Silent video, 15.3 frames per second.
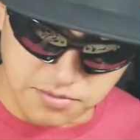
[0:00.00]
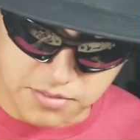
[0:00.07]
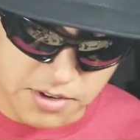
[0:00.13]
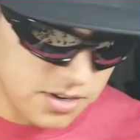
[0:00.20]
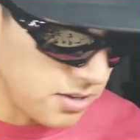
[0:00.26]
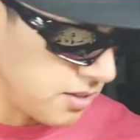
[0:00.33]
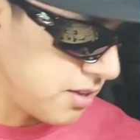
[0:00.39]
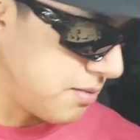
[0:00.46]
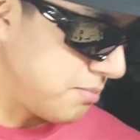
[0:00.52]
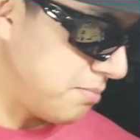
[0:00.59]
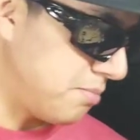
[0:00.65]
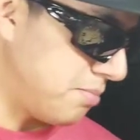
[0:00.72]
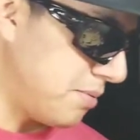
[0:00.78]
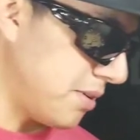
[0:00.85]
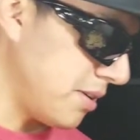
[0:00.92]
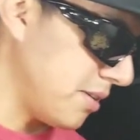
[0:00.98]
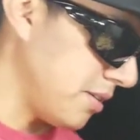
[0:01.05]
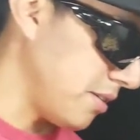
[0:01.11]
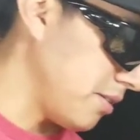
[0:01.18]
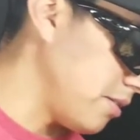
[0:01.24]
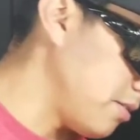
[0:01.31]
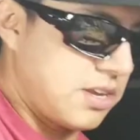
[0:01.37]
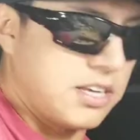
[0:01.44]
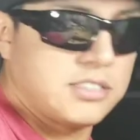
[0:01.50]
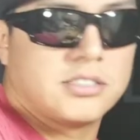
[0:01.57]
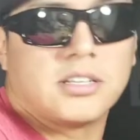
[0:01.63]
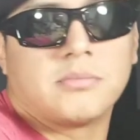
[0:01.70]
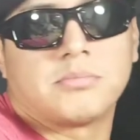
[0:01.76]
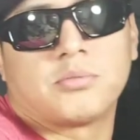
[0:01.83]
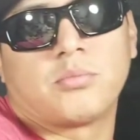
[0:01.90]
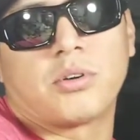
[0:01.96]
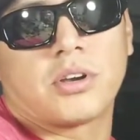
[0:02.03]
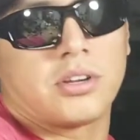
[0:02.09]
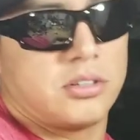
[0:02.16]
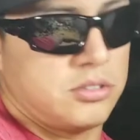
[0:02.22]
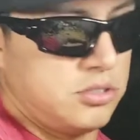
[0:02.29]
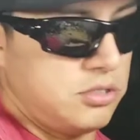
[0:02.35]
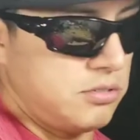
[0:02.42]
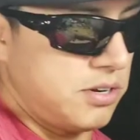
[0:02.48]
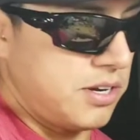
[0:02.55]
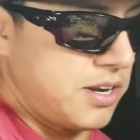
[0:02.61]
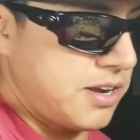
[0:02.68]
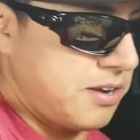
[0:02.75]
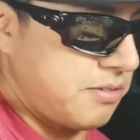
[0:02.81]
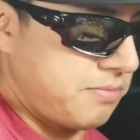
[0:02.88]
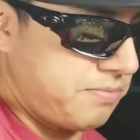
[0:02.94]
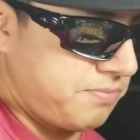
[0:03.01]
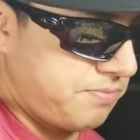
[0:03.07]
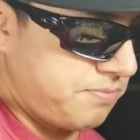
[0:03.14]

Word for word: gotten a lot better. I'm working on two right now.